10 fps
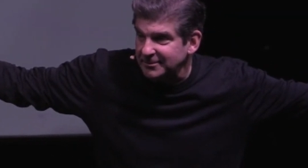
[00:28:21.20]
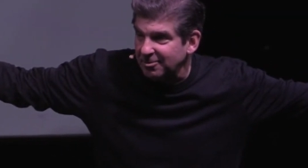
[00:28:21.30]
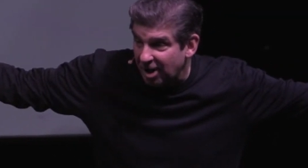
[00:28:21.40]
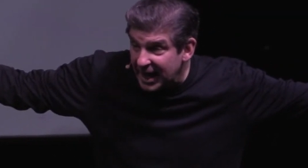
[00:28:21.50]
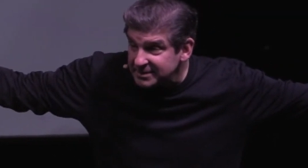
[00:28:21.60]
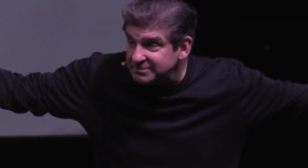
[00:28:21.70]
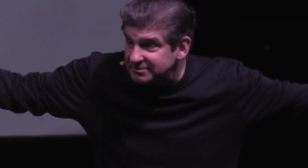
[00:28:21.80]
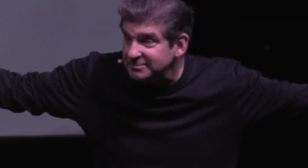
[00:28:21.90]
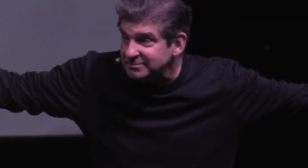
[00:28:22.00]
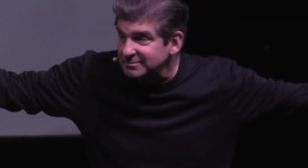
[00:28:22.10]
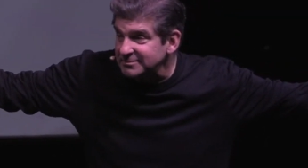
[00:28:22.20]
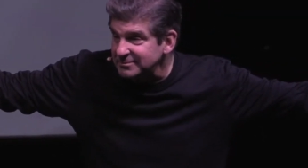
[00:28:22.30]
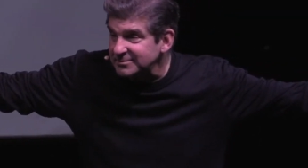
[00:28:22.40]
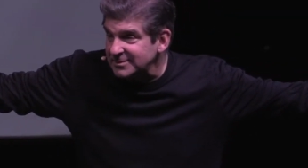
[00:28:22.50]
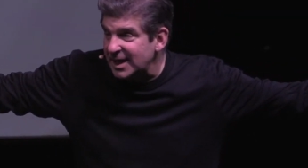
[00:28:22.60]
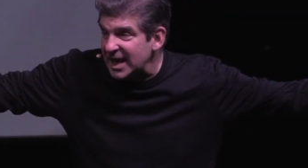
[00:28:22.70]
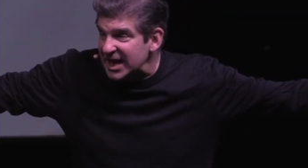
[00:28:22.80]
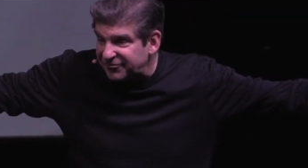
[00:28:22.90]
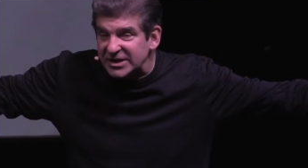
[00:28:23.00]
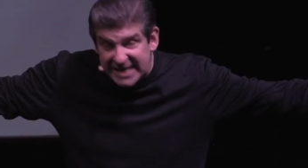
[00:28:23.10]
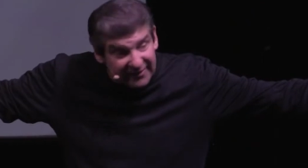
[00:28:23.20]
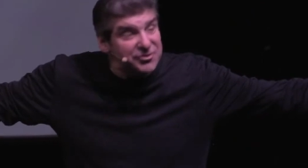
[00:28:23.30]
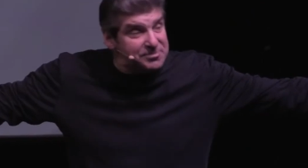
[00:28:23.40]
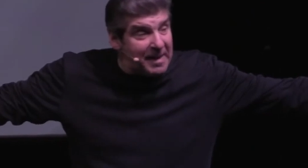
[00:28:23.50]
Right? If the devil's